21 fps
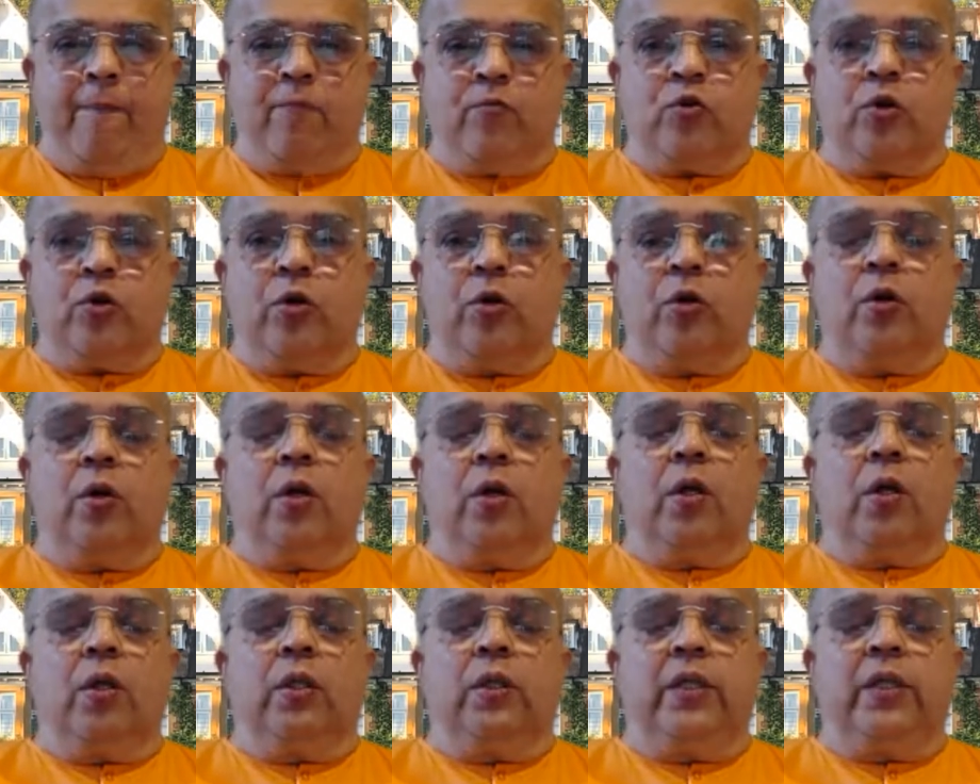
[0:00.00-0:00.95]
So
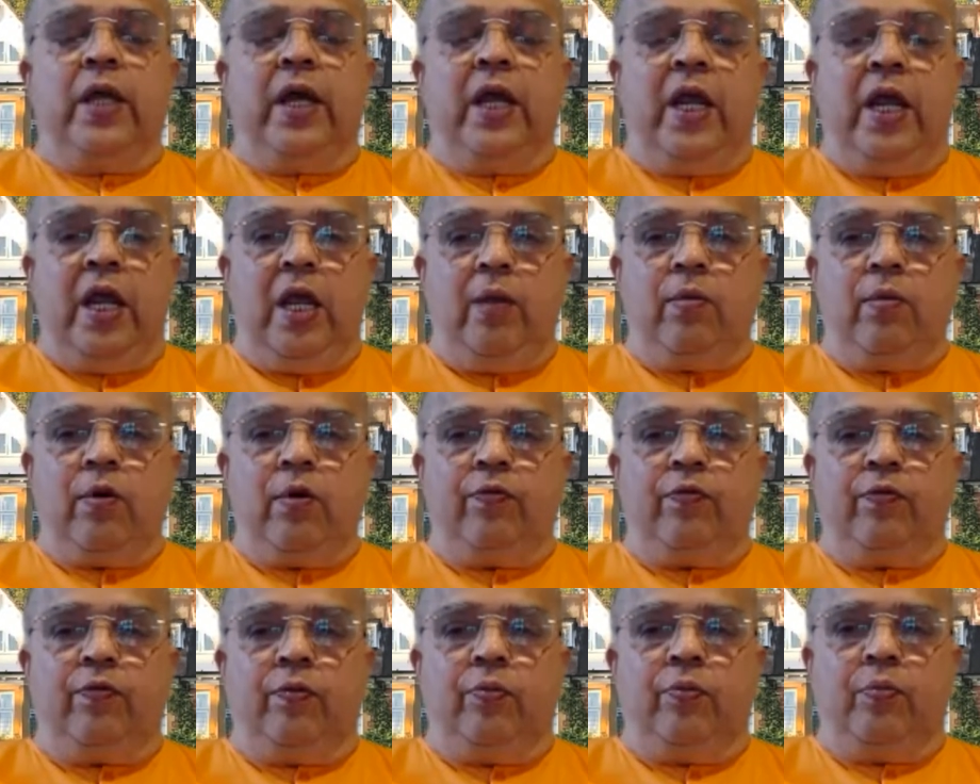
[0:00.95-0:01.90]
the aim
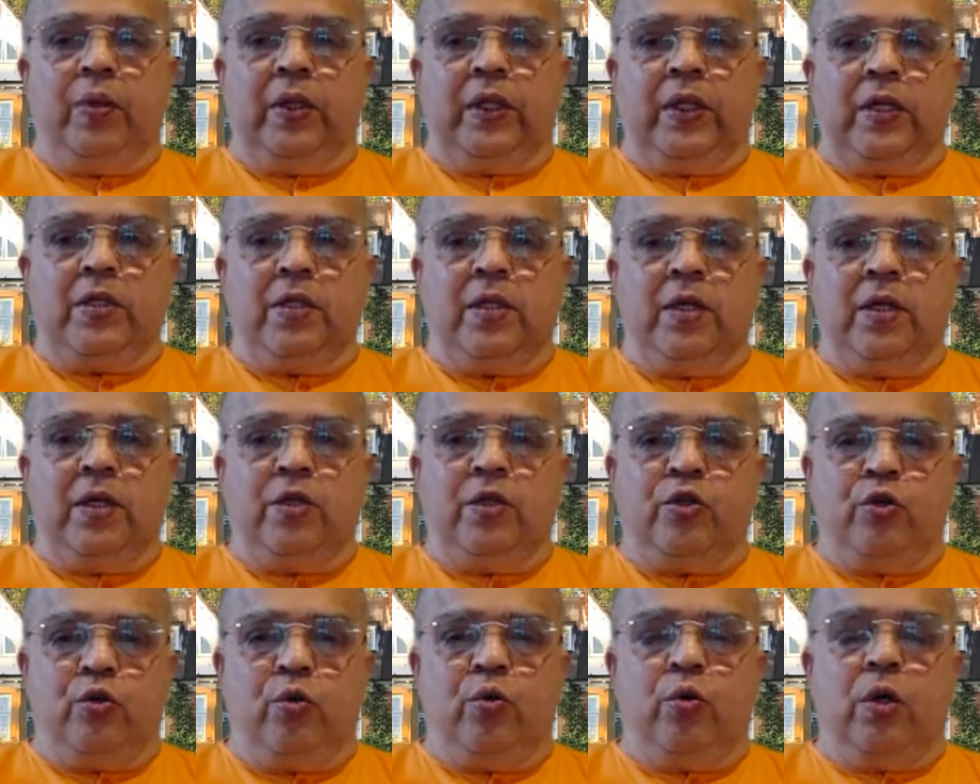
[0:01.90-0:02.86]
of
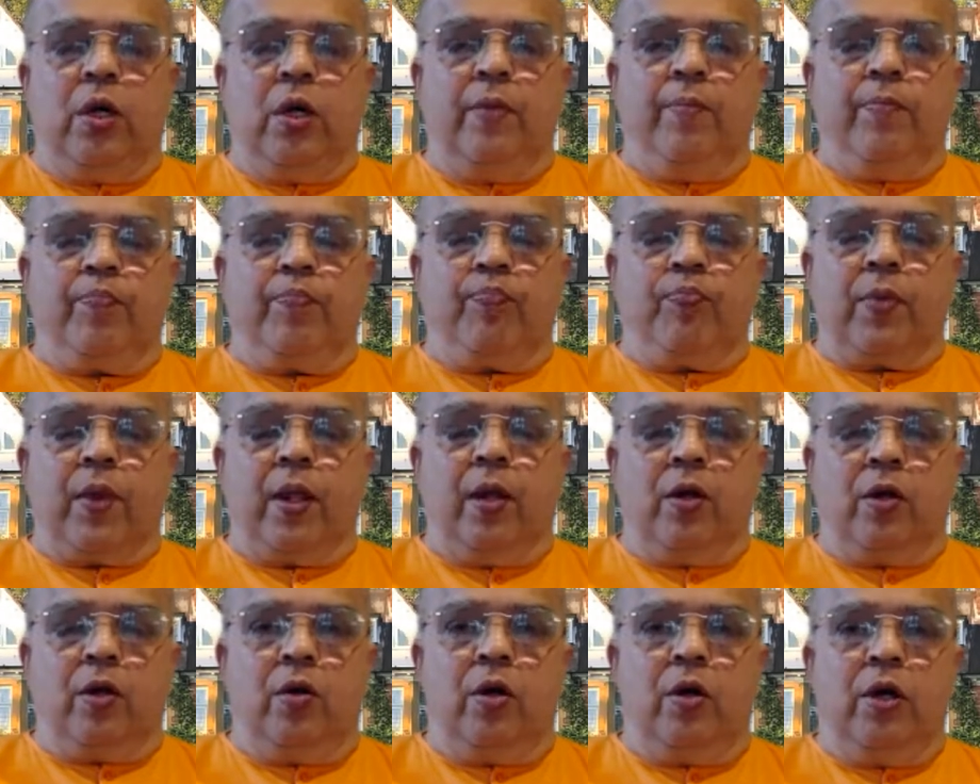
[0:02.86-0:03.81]
Patanjali's yoga,
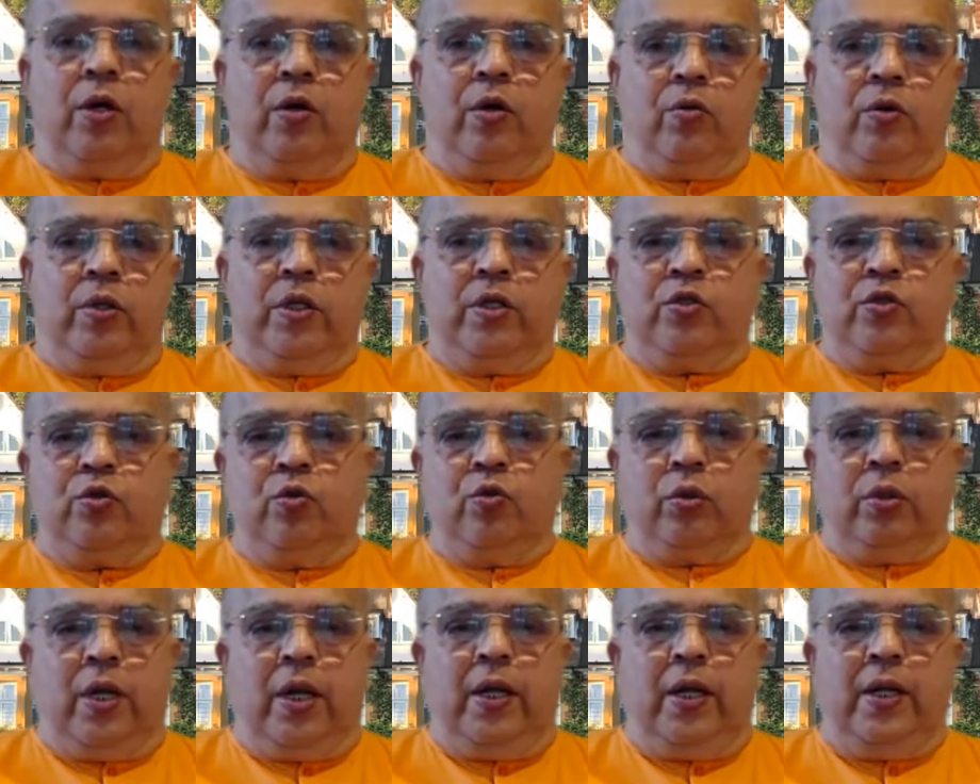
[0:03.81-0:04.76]
according to this
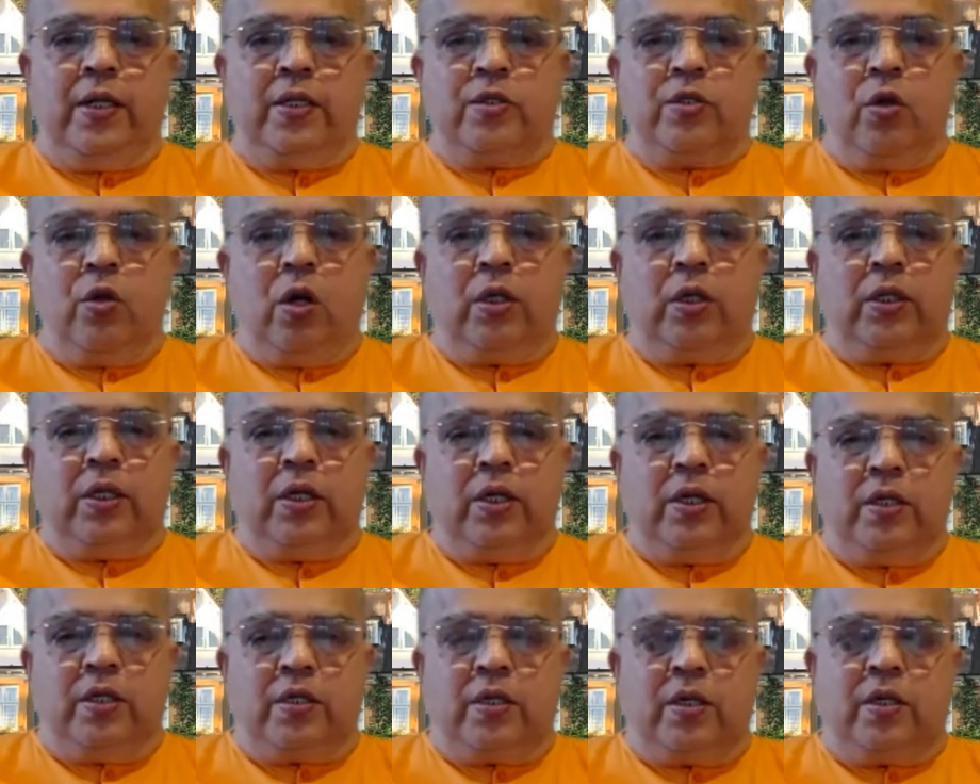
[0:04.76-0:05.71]
sutra, is not the
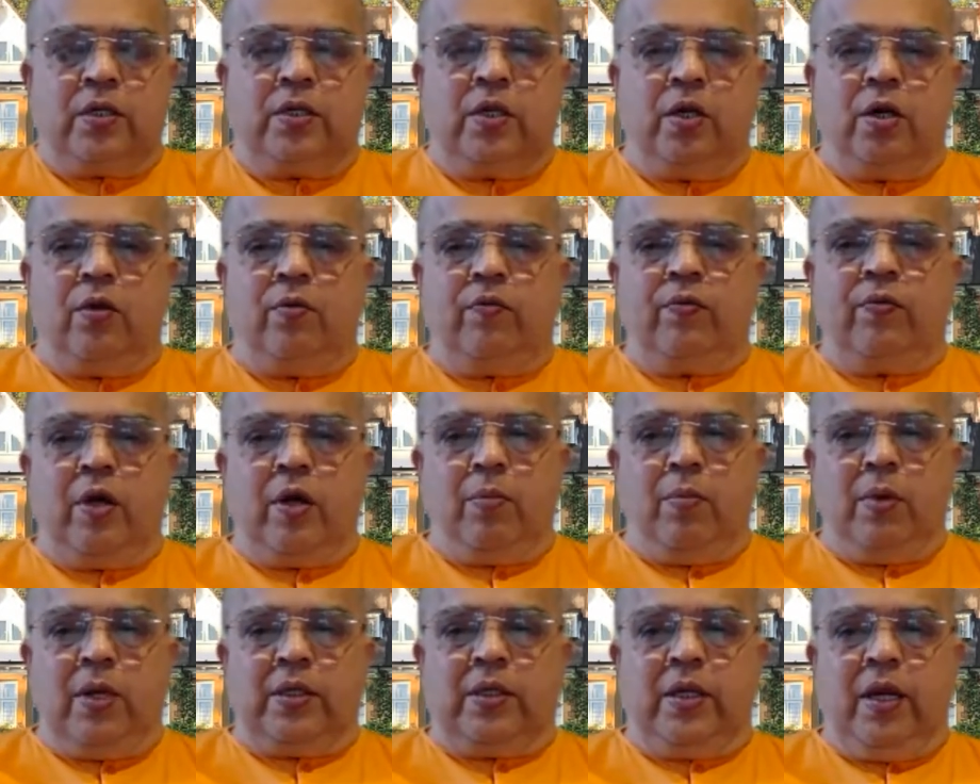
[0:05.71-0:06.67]
destruction of
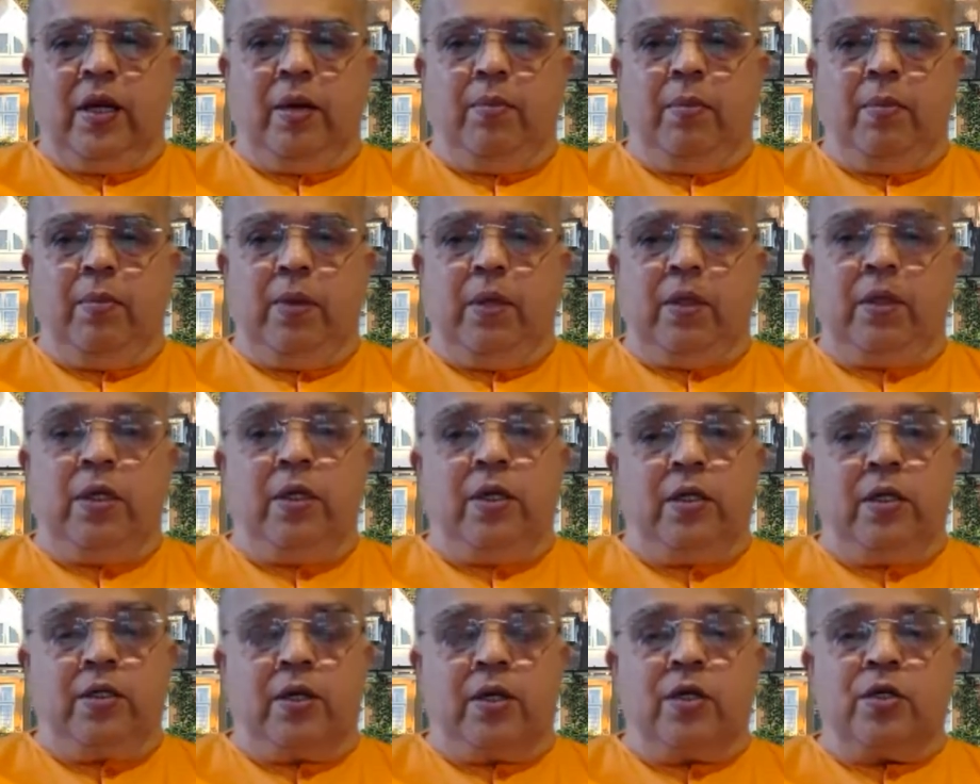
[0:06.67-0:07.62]
karmashaya, but the
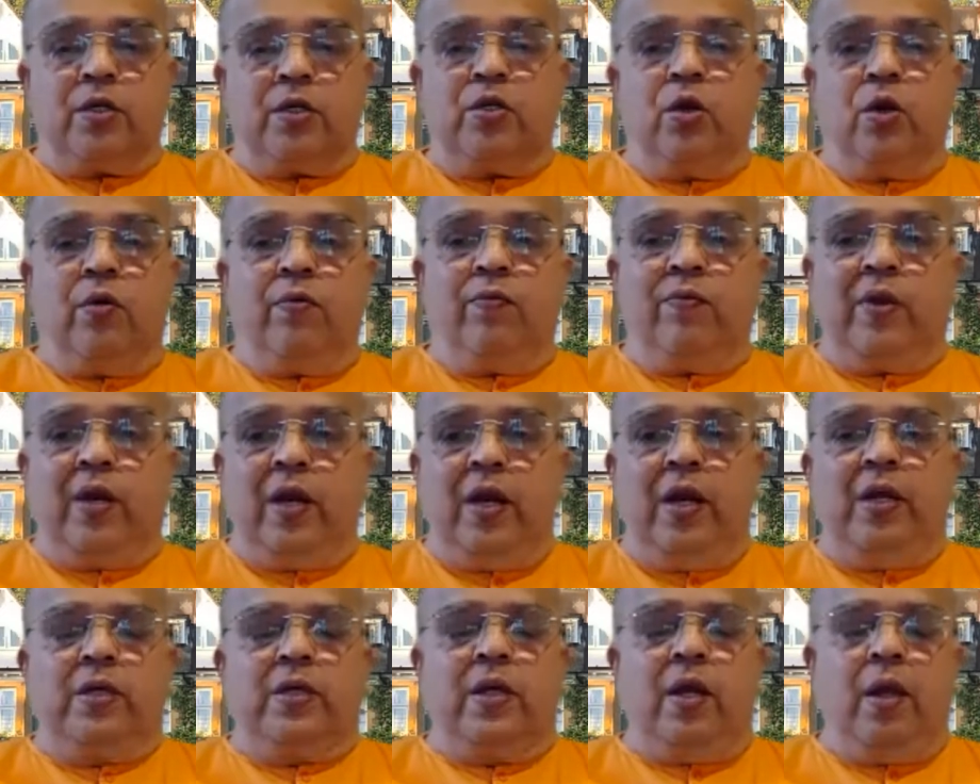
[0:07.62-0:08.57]
destruction of
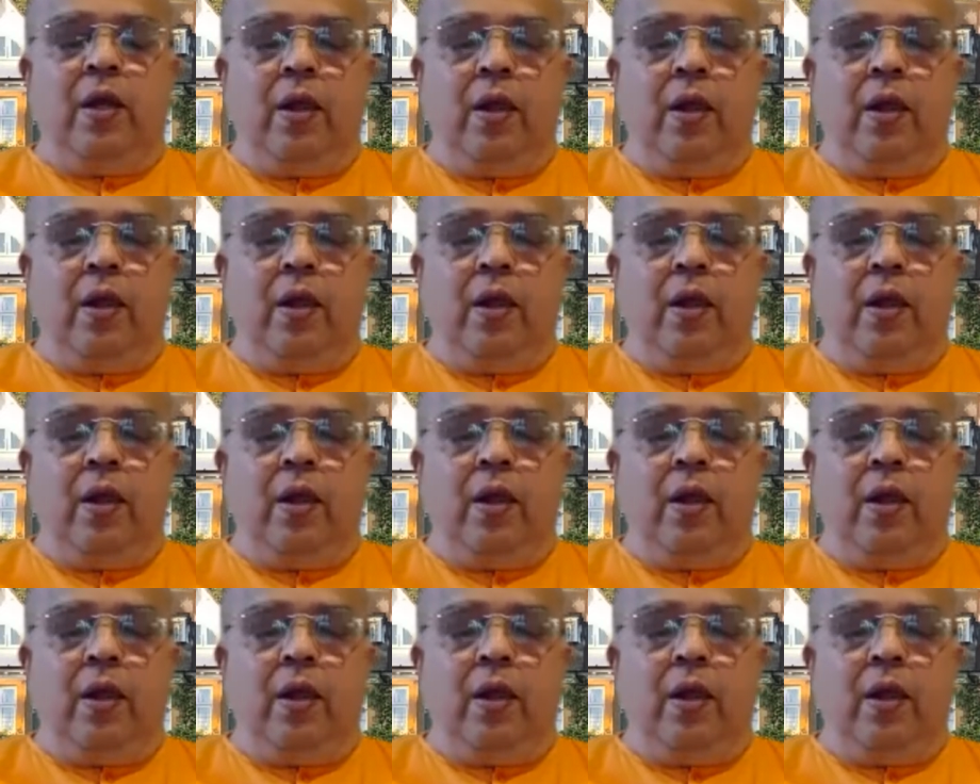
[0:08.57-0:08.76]
klesha.